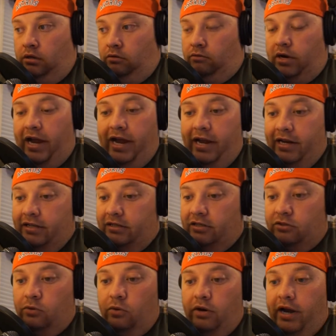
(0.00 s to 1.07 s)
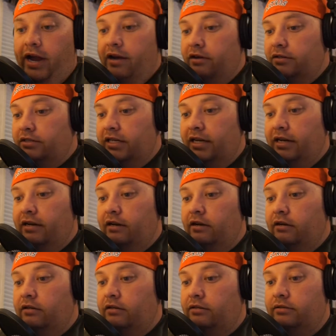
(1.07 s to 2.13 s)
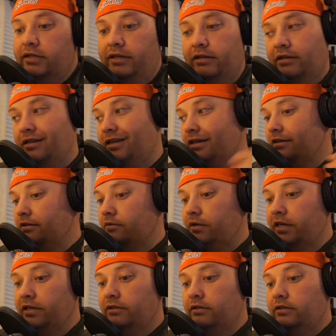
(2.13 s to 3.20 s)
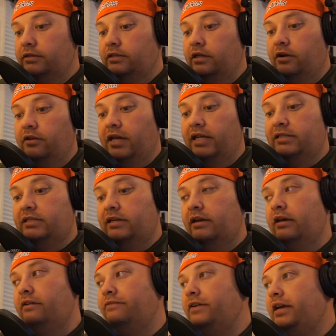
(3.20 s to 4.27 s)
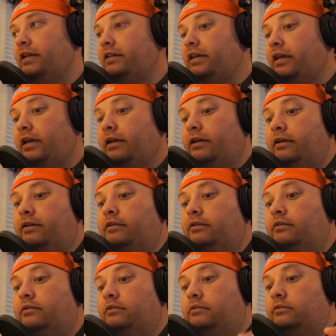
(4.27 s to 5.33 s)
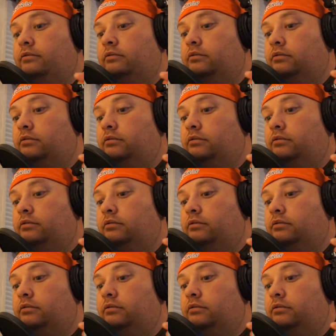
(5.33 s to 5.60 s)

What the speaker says: rain and the tornadoes here, then the cleaning the reels and all that stuff, and then